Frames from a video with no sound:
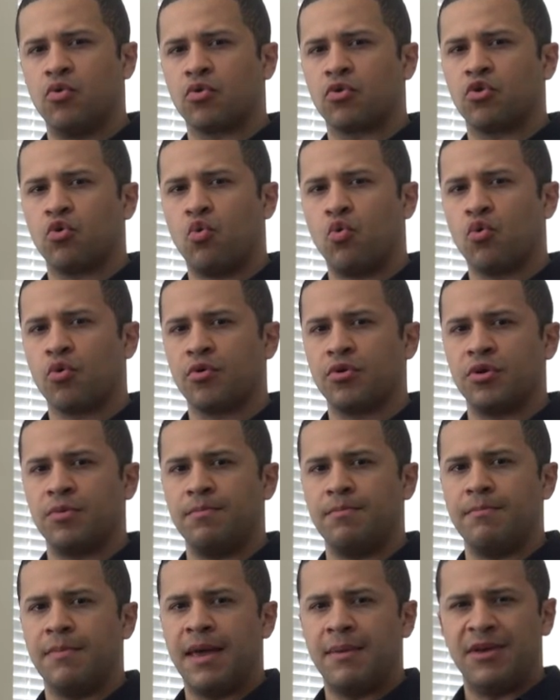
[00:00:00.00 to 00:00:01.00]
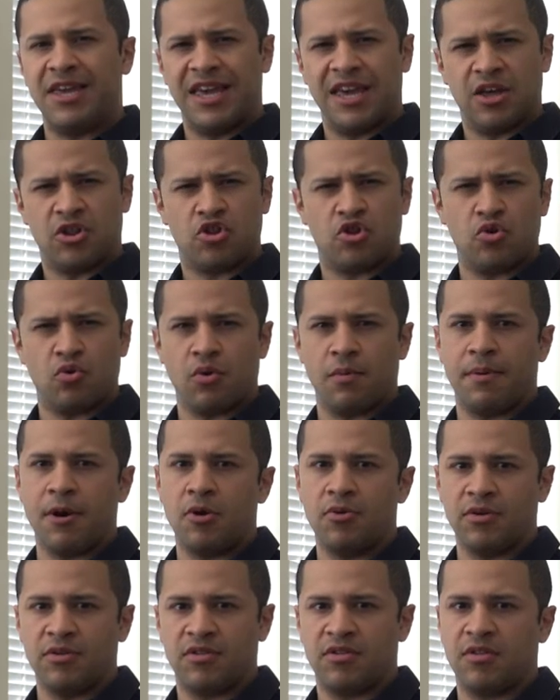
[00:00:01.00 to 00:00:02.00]
or toward maybe-ish your
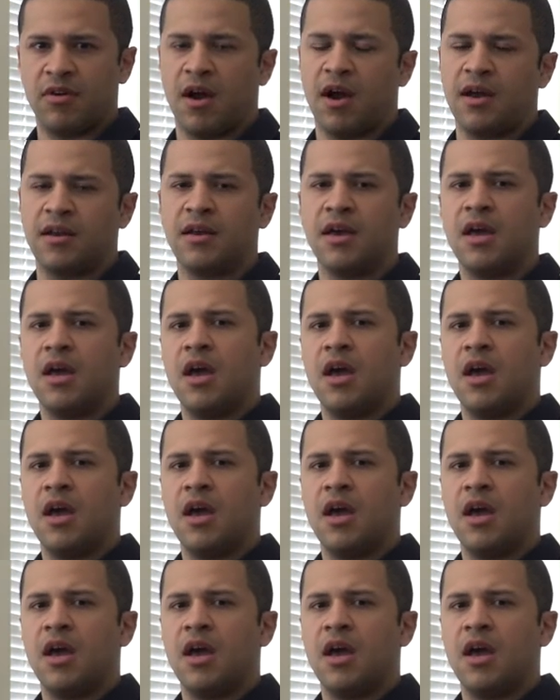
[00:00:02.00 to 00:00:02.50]
opponent's side.